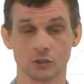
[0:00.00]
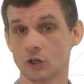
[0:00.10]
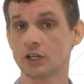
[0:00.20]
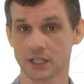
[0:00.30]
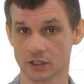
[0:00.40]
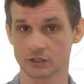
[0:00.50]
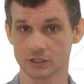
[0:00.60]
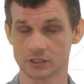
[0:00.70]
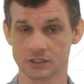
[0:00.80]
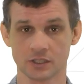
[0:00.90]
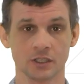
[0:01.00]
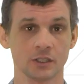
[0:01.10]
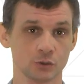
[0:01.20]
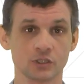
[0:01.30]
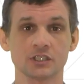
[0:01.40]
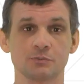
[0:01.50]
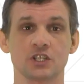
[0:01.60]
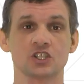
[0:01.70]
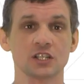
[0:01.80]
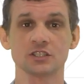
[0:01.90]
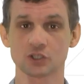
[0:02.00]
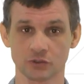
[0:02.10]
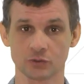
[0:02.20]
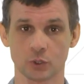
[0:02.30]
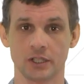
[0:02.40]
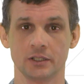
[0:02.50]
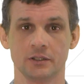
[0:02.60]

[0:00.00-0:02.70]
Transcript: or characters using specialized software.